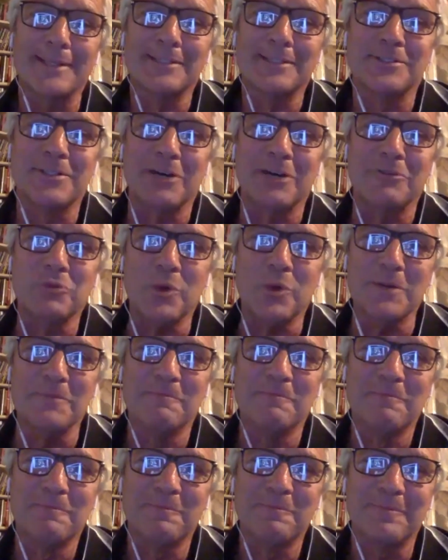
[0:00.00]
a tough one.
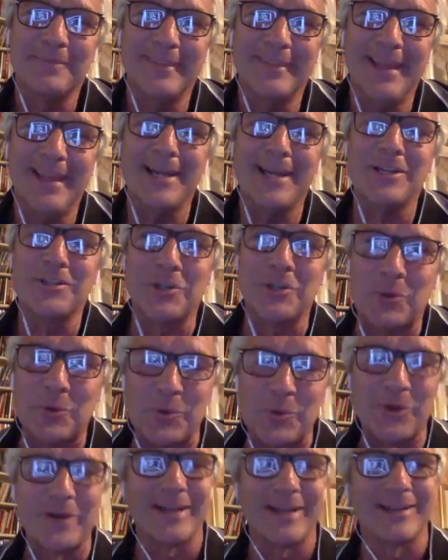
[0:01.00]
That is a
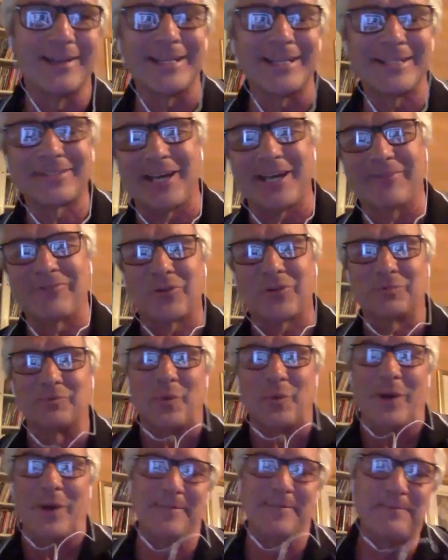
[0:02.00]
really tough
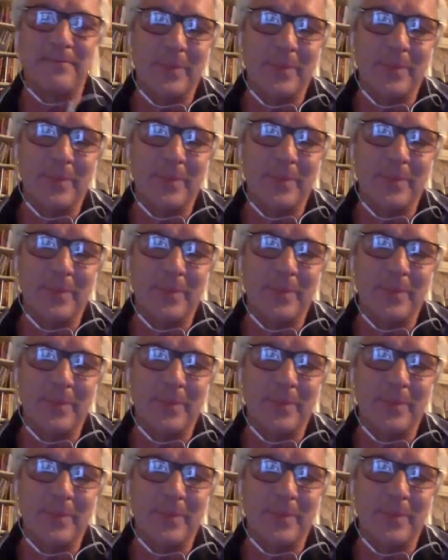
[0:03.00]
one.